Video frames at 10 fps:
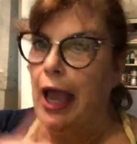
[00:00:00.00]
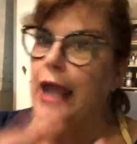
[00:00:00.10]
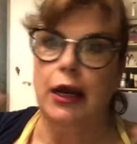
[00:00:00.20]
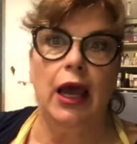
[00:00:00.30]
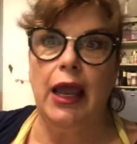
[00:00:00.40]

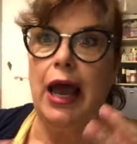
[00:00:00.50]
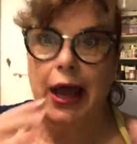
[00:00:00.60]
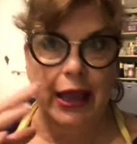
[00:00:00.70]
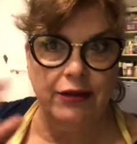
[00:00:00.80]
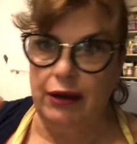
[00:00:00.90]
and
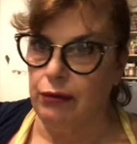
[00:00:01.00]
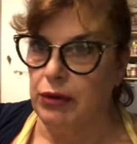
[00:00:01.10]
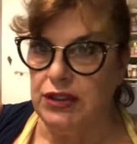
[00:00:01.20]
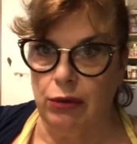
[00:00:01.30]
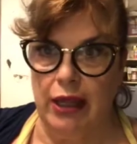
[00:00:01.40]
I every
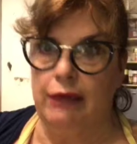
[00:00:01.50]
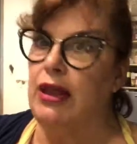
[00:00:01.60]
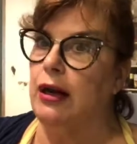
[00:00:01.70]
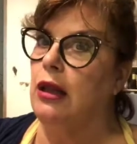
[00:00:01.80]
once in a while I get a